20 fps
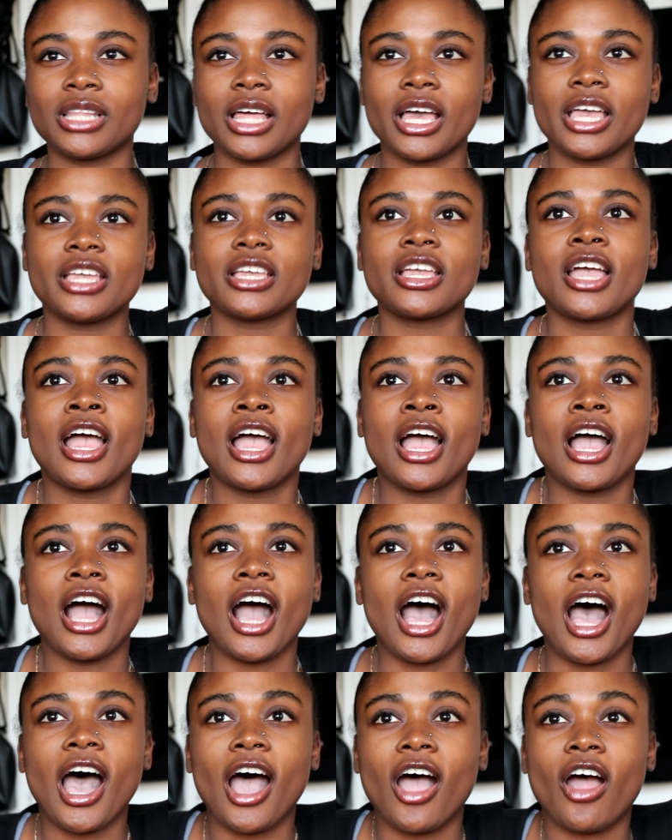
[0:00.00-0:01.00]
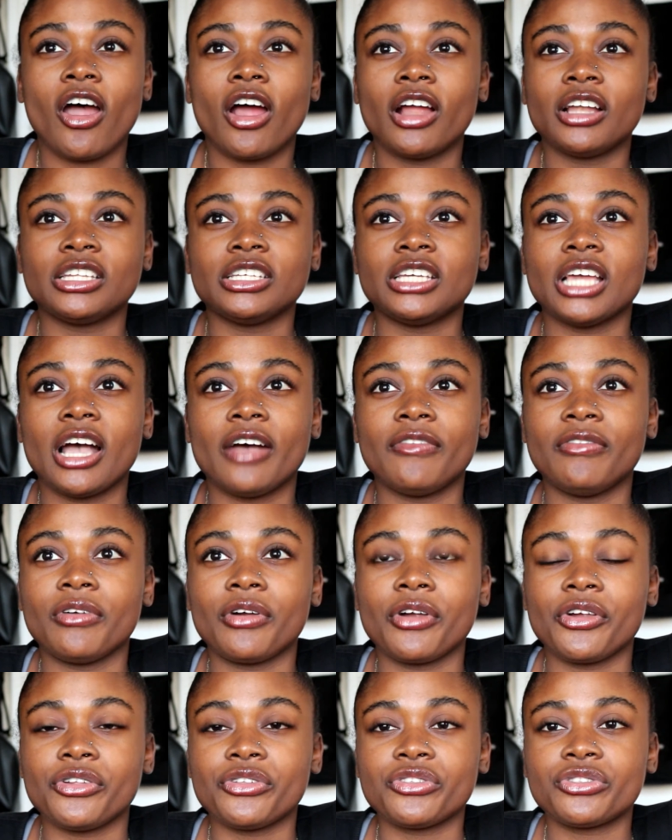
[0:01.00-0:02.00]
Like, I hardly
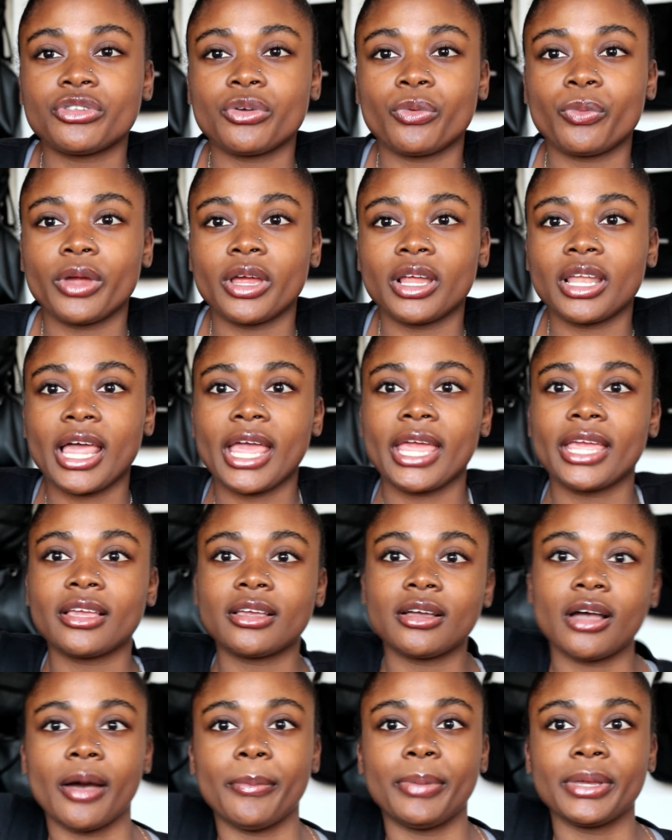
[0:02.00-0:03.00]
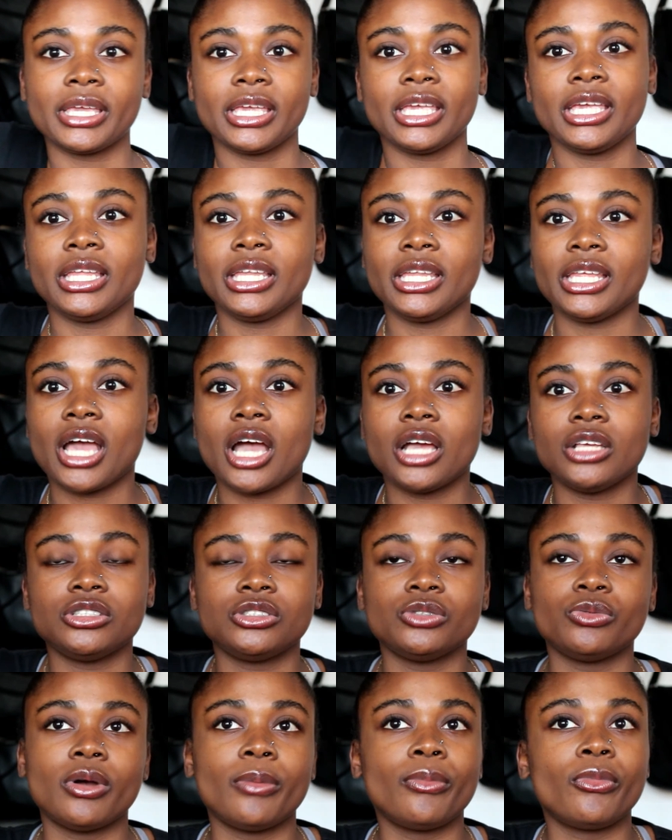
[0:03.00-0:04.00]
ever used to wear like a bikini. I used
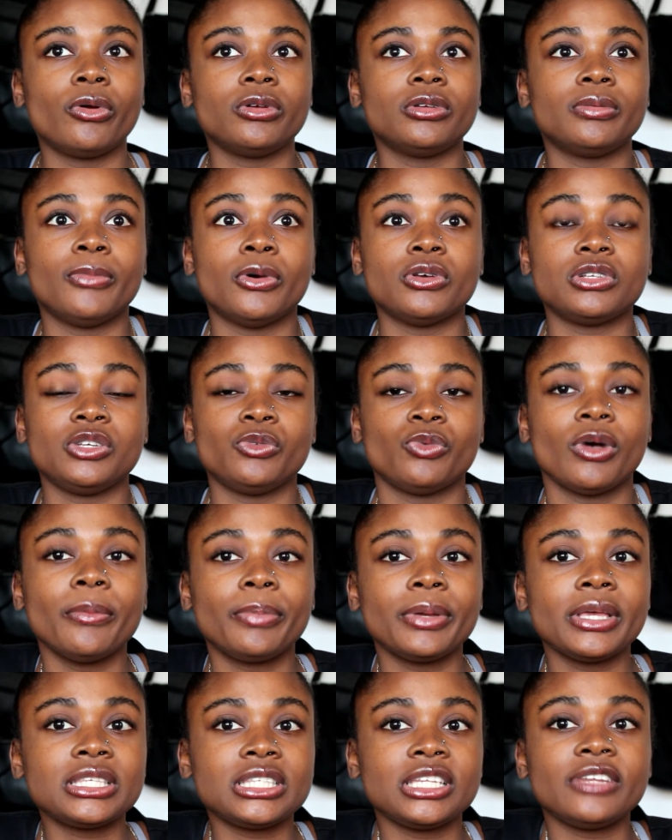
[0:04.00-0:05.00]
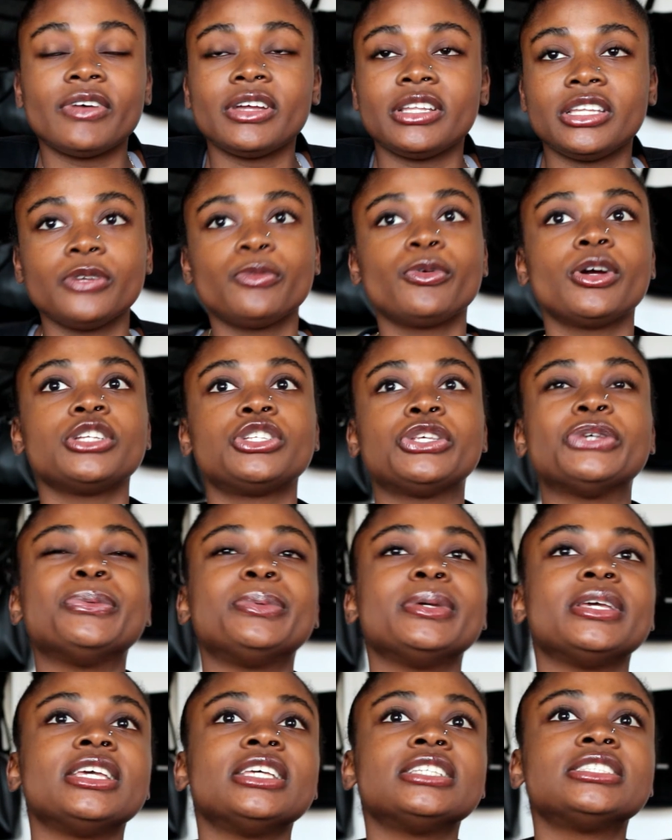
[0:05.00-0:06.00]
to wear mostly one piece, and if I did wear a two
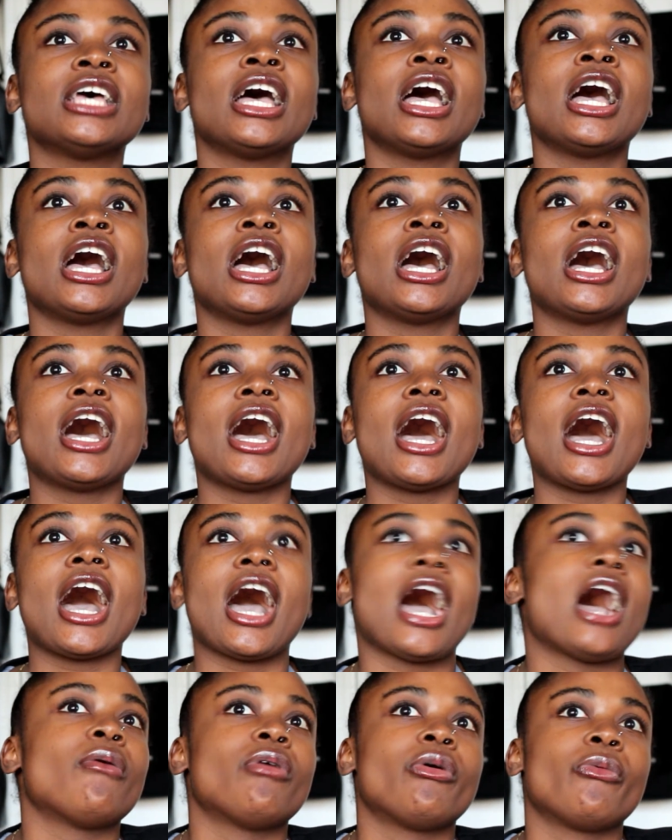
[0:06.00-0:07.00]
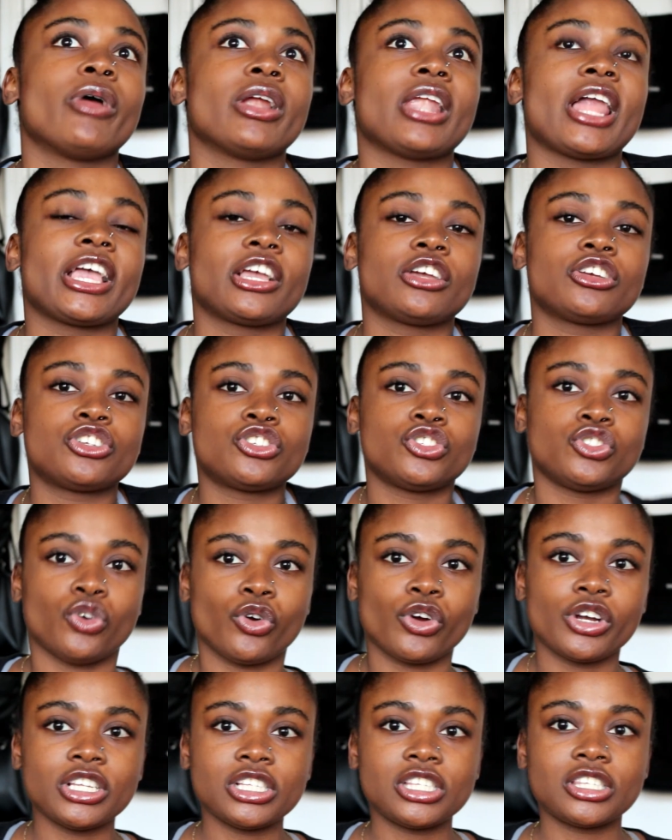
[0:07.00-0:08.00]
piece, I would wear like
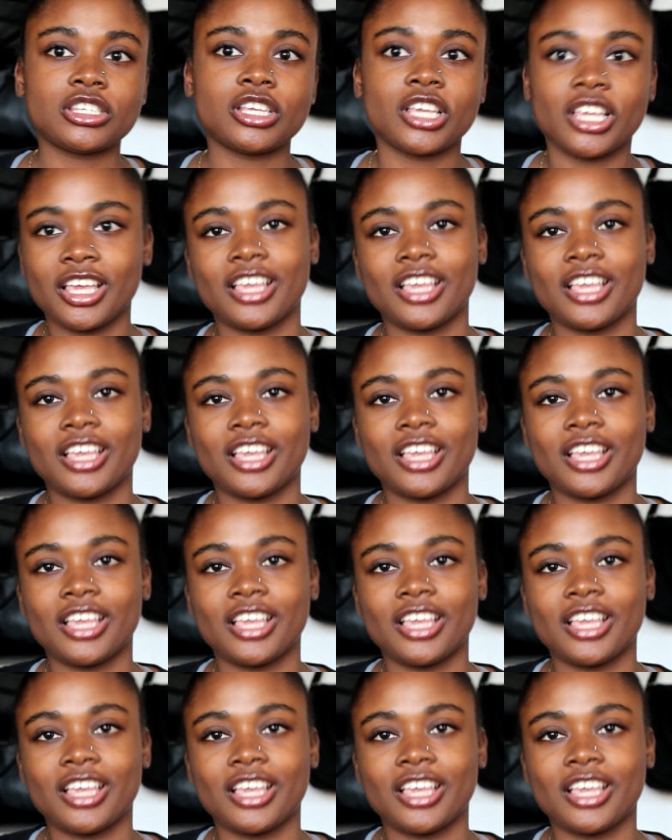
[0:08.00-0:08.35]
shorts.